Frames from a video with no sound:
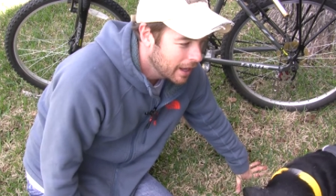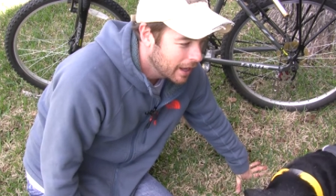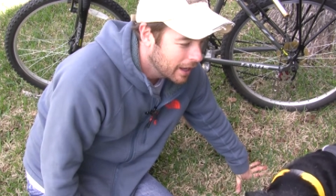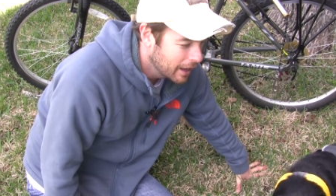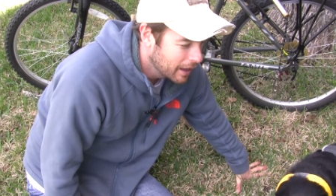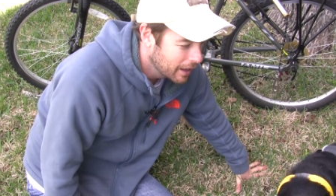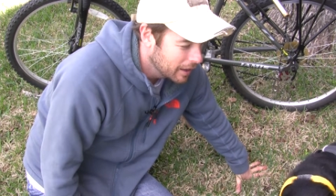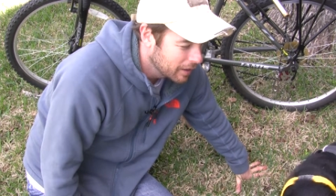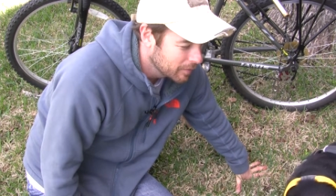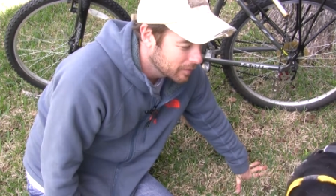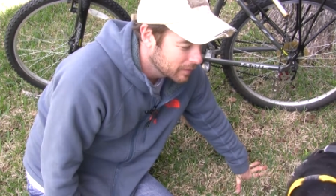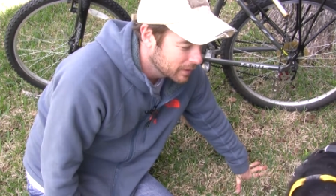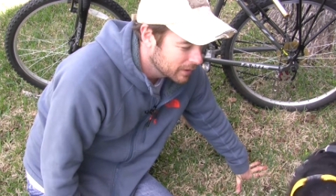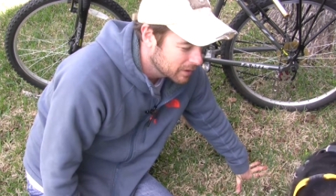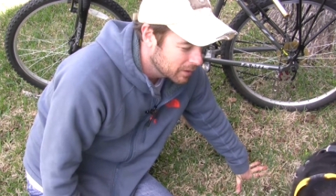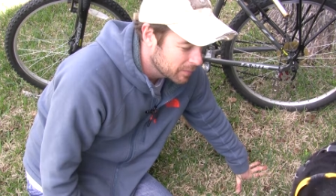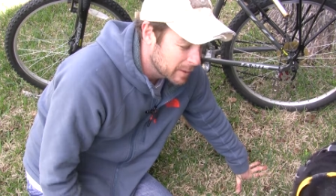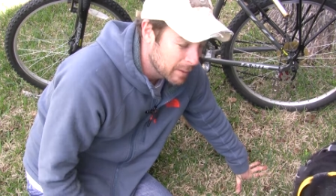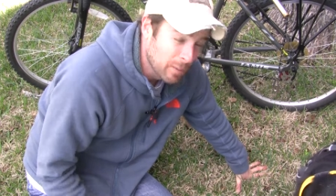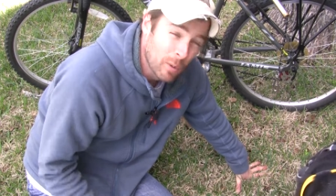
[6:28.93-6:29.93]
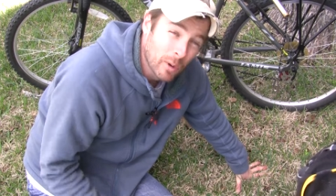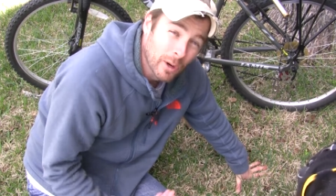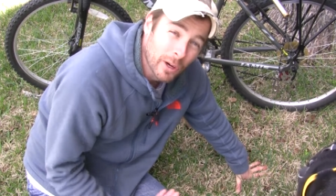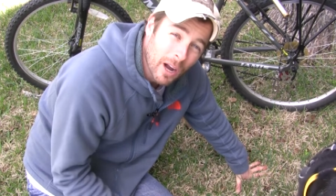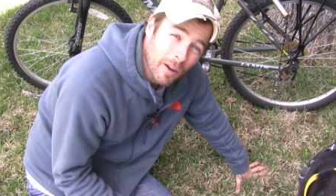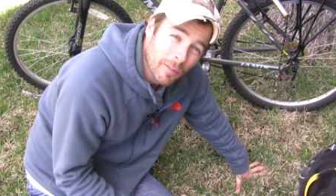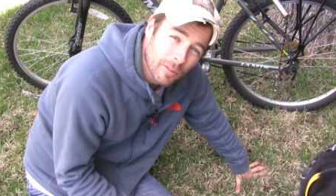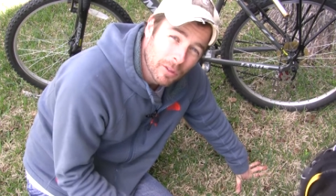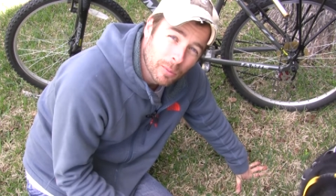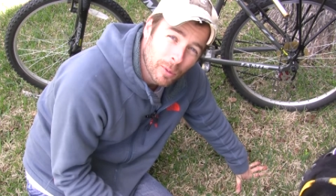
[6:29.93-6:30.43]
It's going to be more
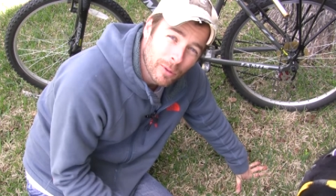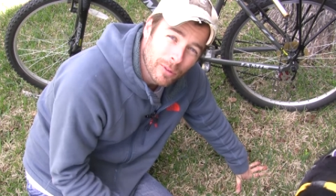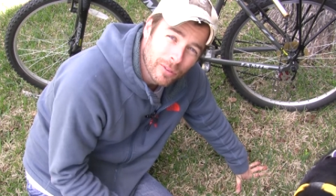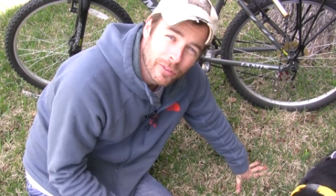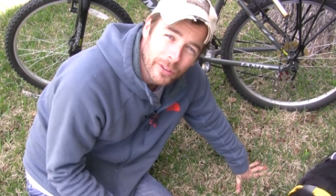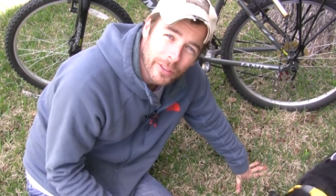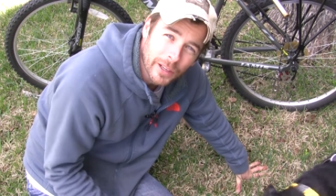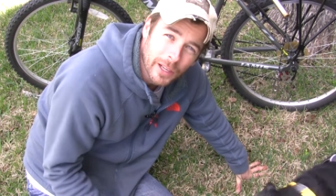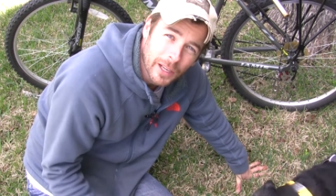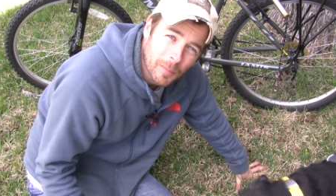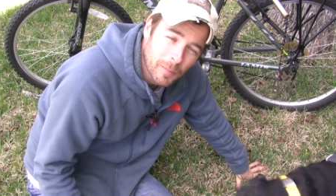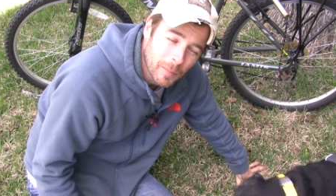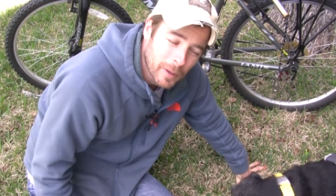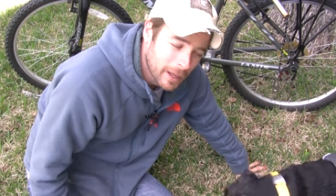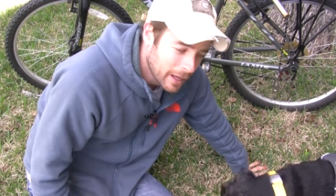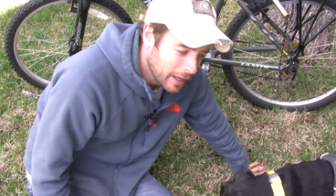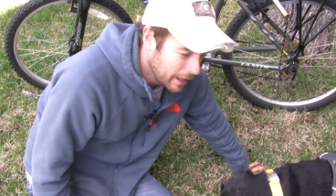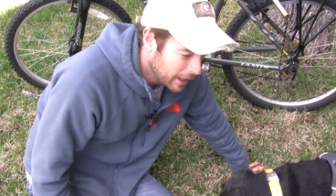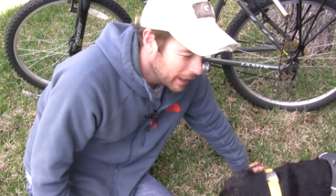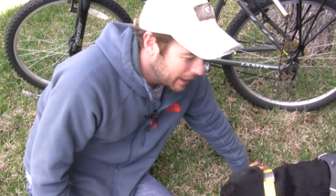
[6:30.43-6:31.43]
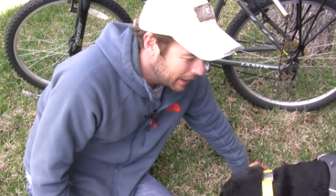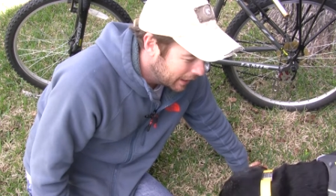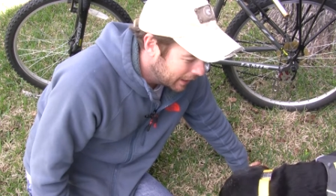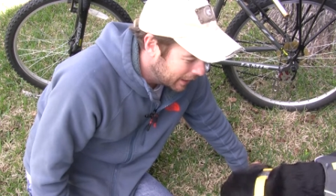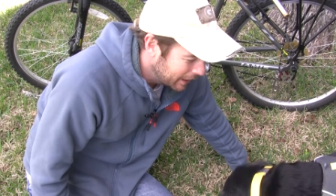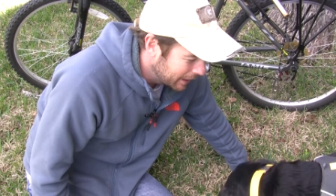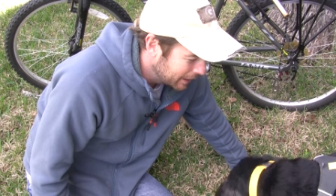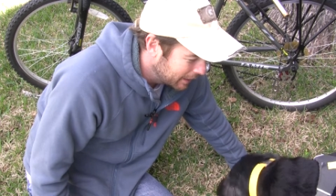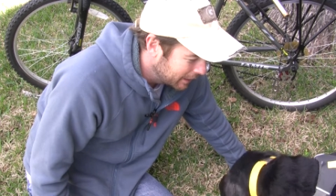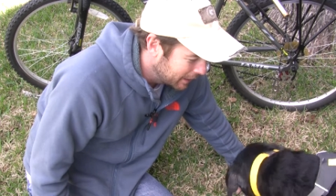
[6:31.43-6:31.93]
comfortable for them,
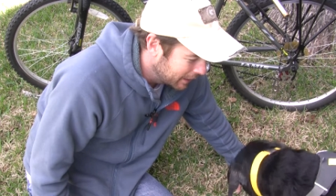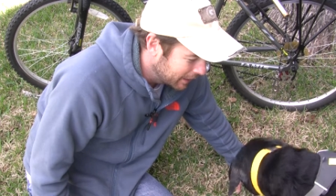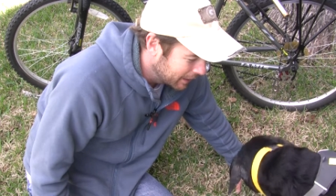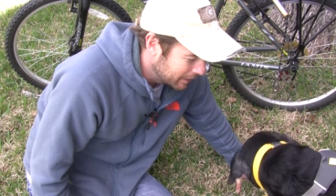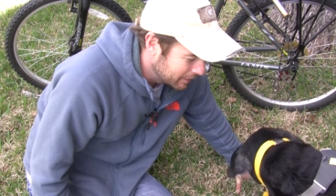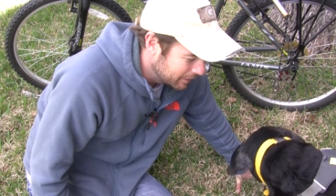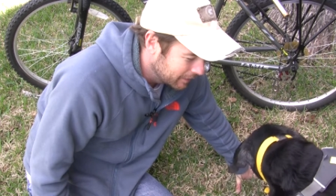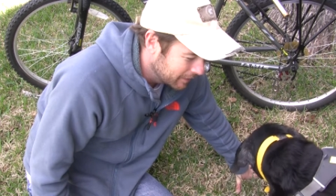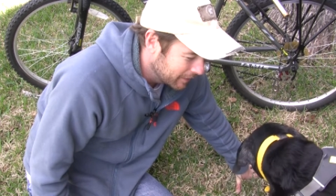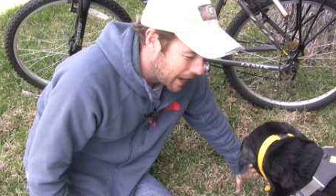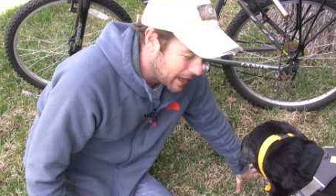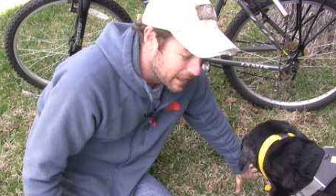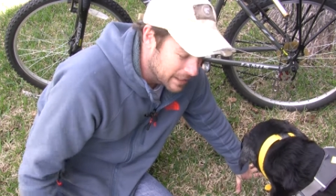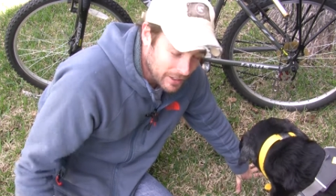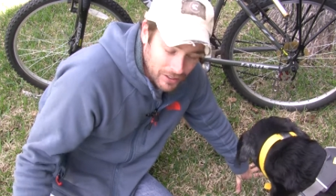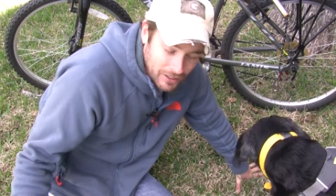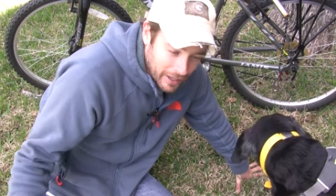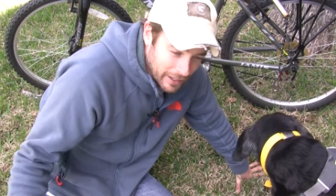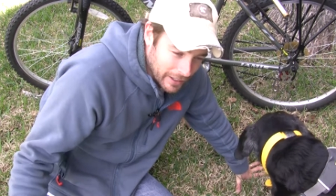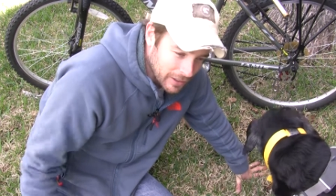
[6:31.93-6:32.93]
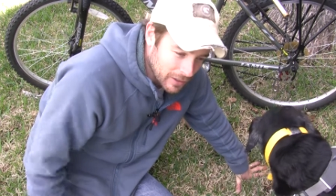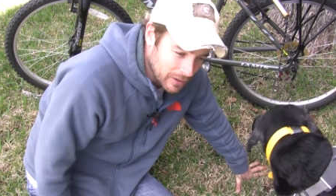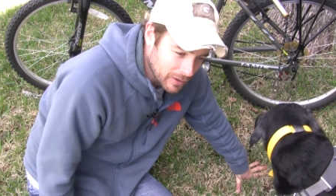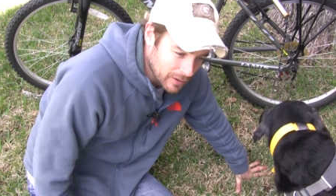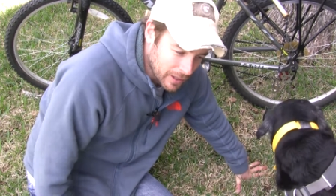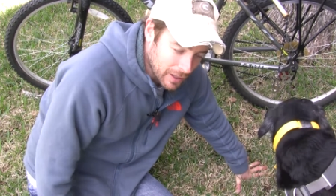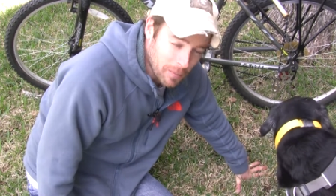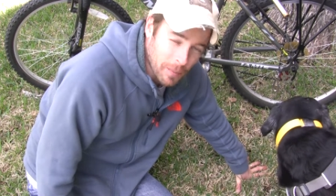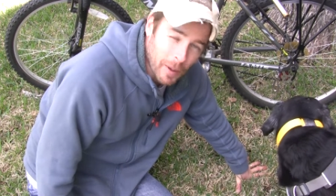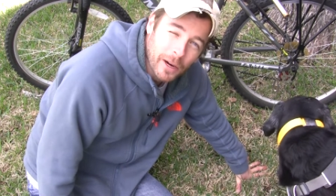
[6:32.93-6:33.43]
and I just like
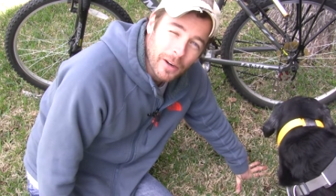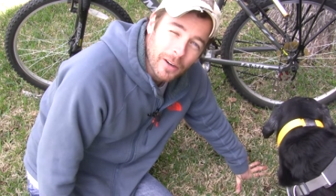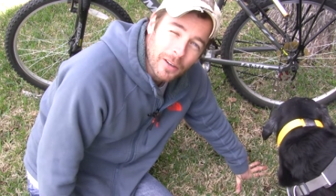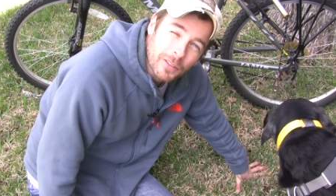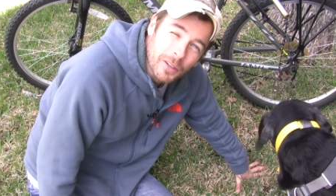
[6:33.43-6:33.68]
using it better.